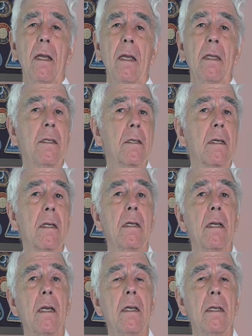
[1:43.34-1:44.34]
In the early
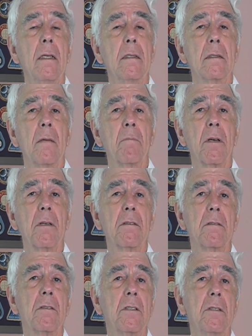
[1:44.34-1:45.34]
90s, I
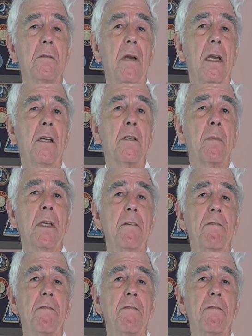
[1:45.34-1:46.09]
purchased two HP